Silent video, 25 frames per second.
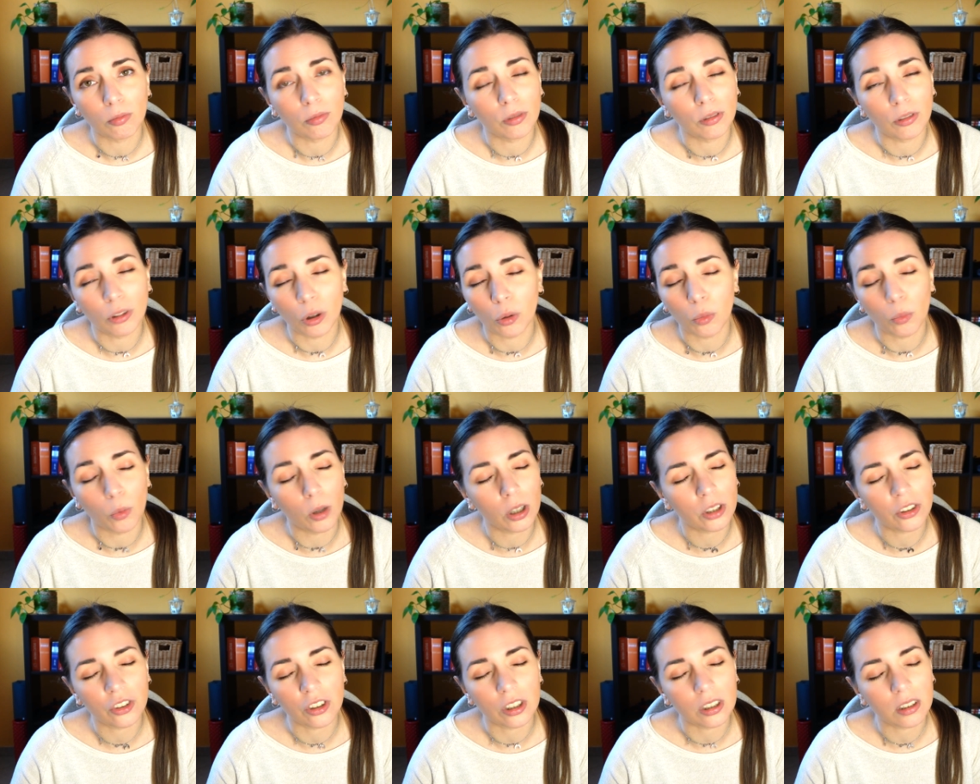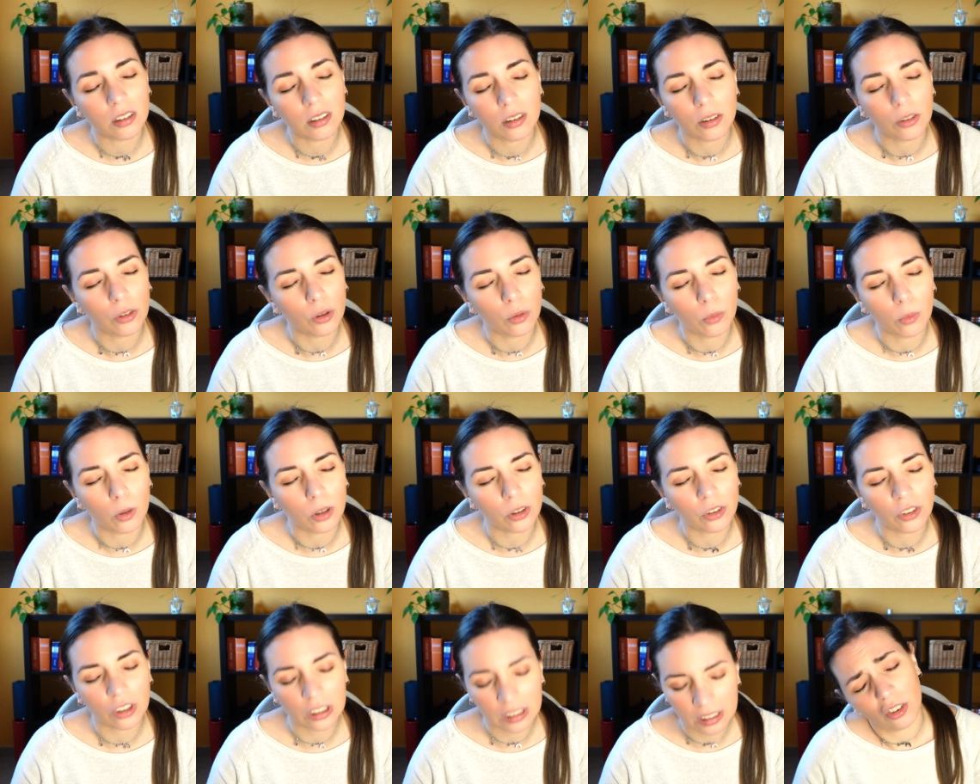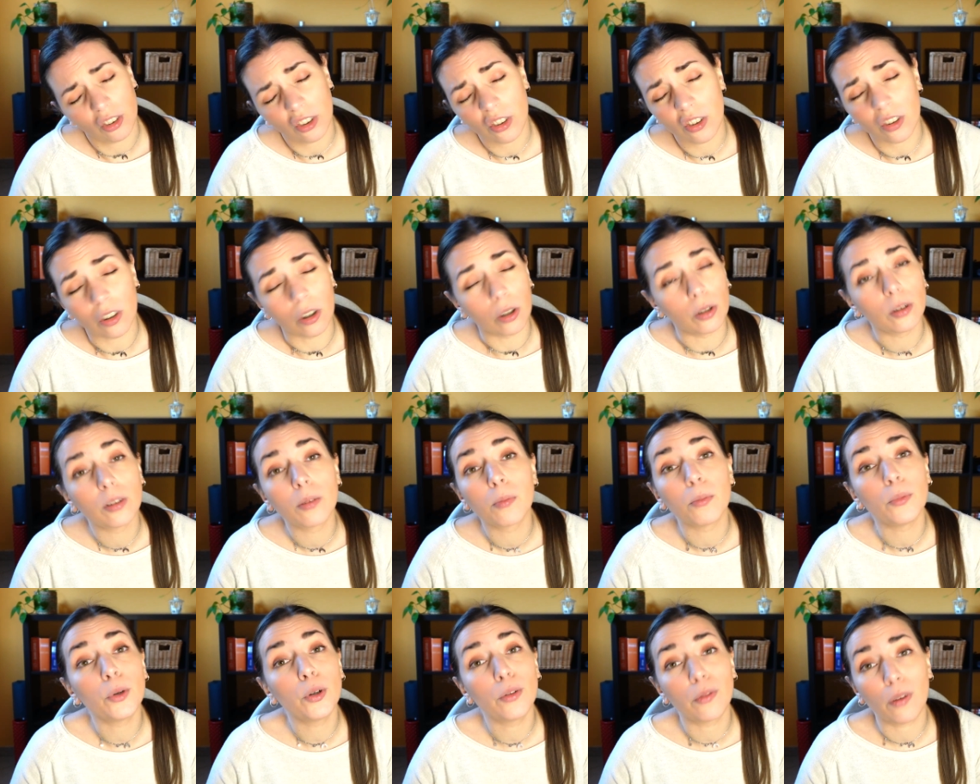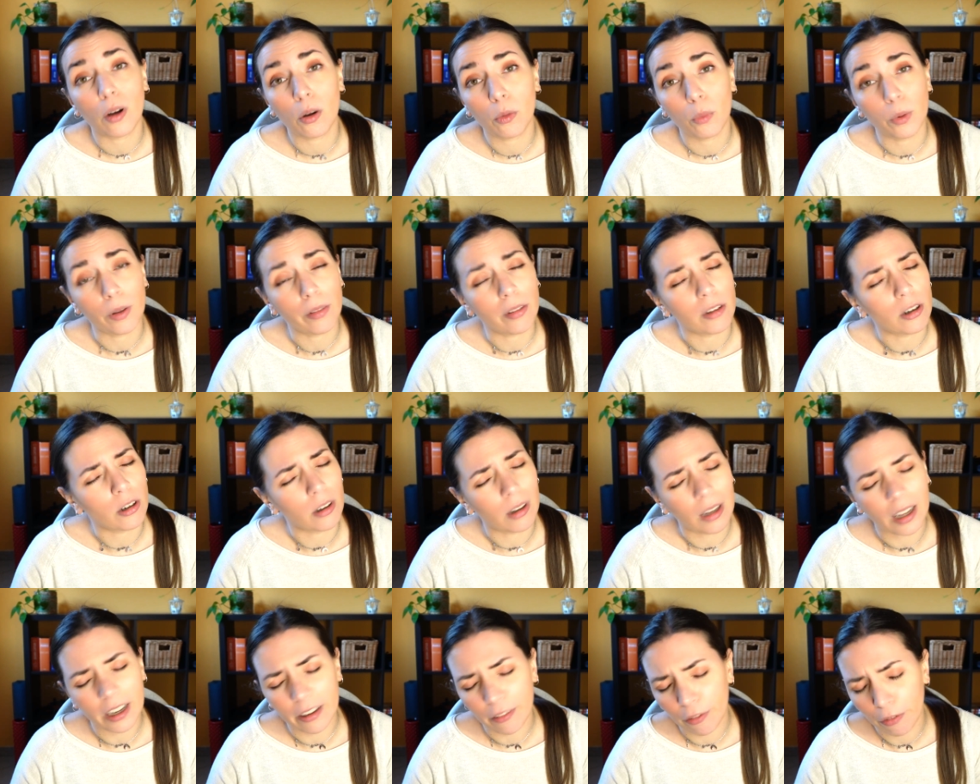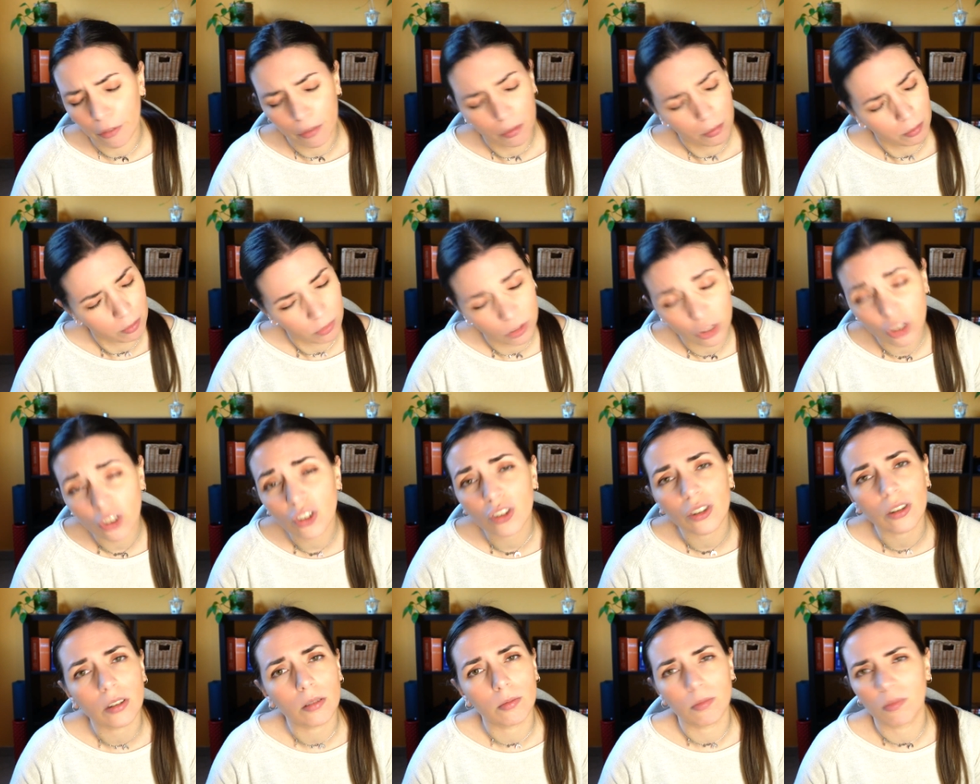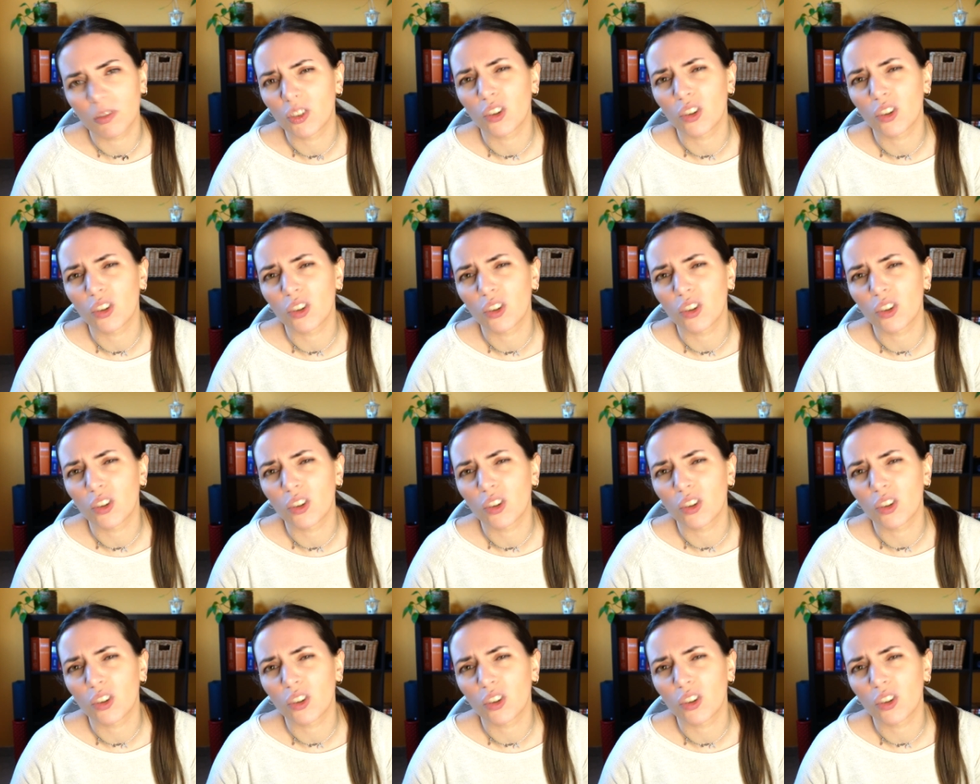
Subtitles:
Don't watch it. Don't watch it. Just don't. Move on with your life. Just